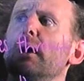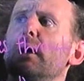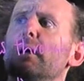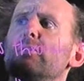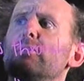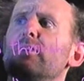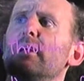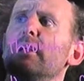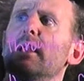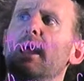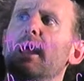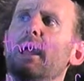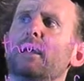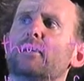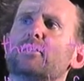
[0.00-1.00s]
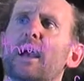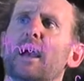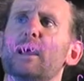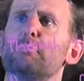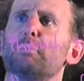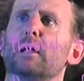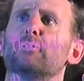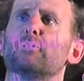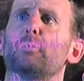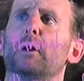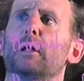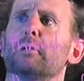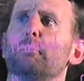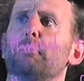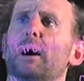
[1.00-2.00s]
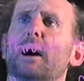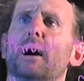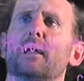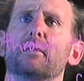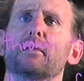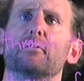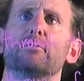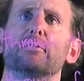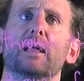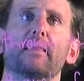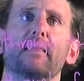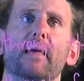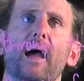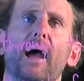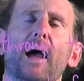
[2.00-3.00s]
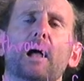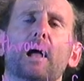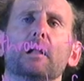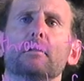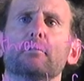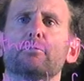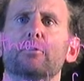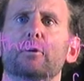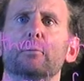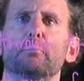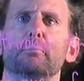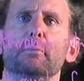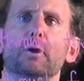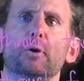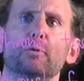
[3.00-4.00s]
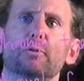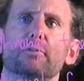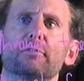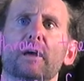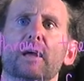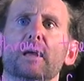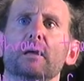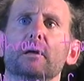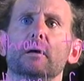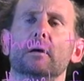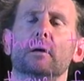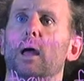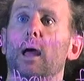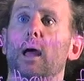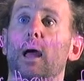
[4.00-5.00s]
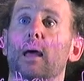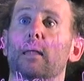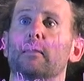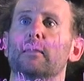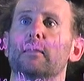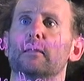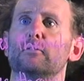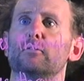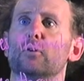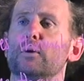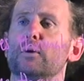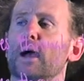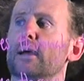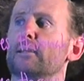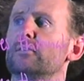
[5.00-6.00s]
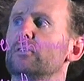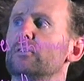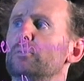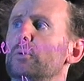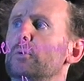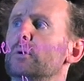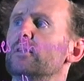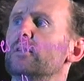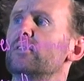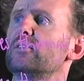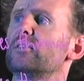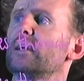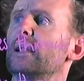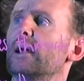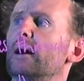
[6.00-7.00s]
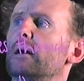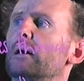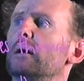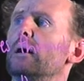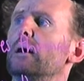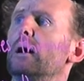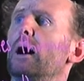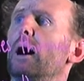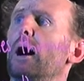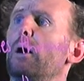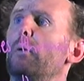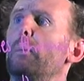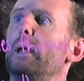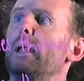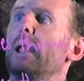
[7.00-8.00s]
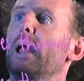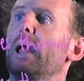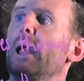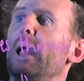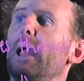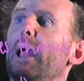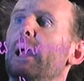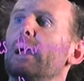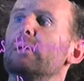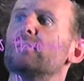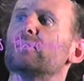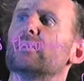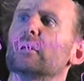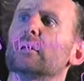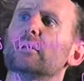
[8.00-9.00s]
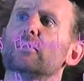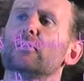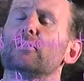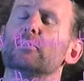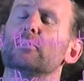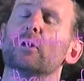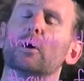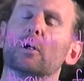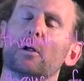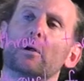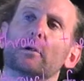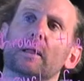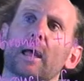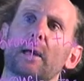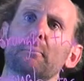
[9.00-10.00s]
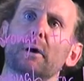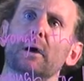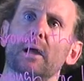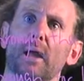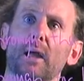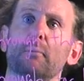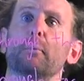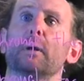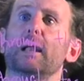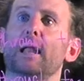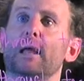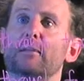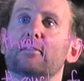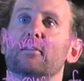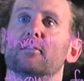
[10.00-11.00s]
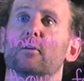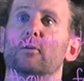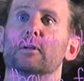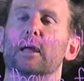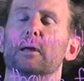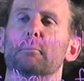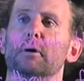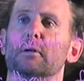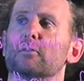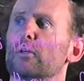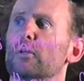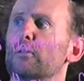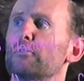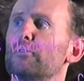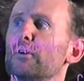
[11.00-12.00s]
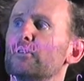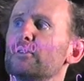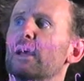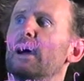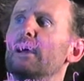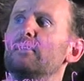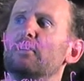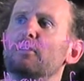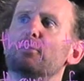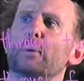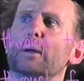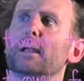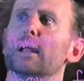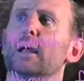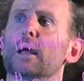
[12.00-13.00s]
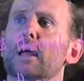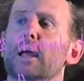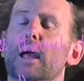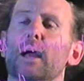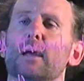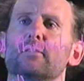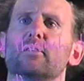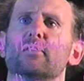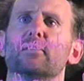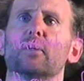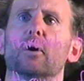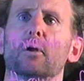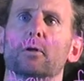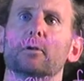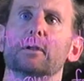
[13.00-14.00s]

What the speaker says: is an sk plus 1 path of length L from U to V, and the two cases we'll consider are when x is not on gamma and when x is on gamma. So the first case is when x is not on